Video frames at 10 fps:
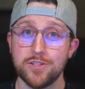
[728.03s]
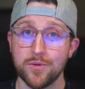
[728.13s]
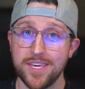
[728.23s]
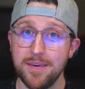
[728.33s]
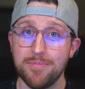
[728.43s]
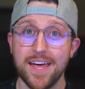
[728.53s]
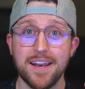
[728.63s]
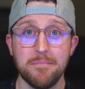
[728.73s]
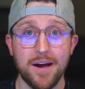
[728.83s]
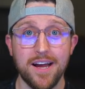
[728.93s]
So keep
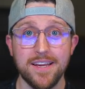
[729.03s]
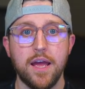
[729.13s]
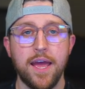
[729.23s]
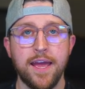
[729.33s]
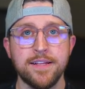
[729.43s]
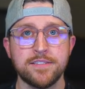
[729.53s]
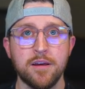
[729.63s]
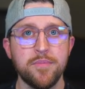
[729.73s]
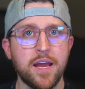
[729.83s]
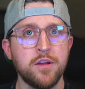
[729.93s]
that in mind. And
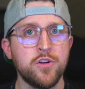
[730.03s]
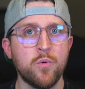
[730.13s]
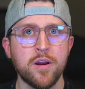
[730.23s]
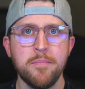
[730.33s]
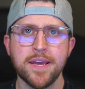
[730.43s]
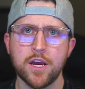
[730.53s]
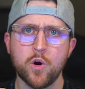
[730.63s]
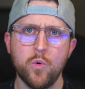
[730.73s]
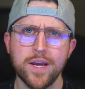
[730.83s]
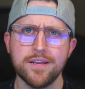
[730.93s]
something I do want to make a
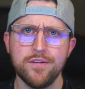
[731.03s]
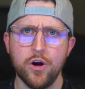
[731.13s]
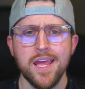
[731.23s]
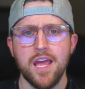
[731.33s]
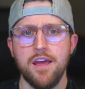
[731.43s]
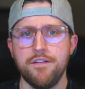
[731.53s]
quick note,